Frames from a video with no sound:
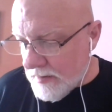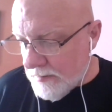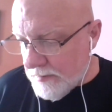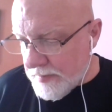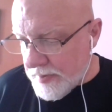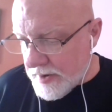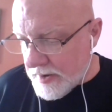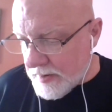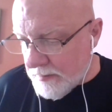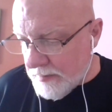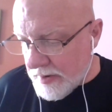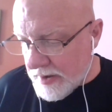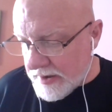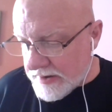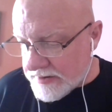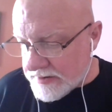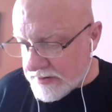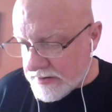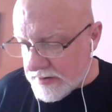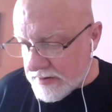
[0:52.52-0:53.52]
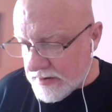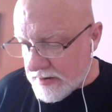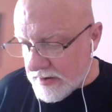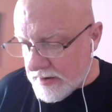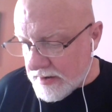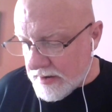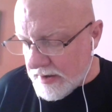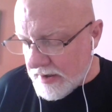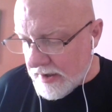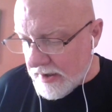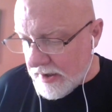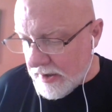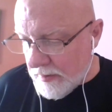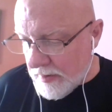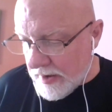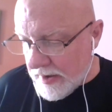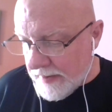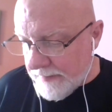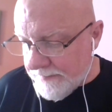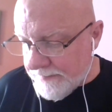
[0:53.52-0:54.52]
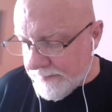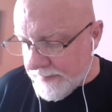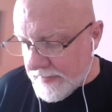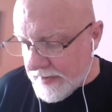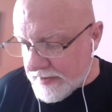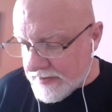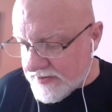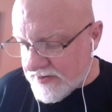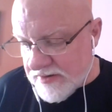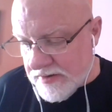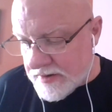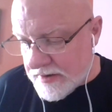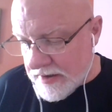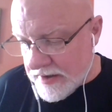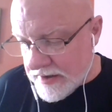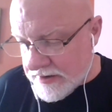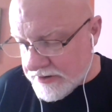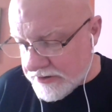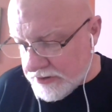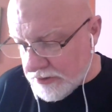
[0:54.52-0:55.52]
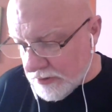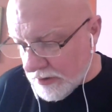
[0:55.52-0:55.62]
Big bust. Anyway. It's too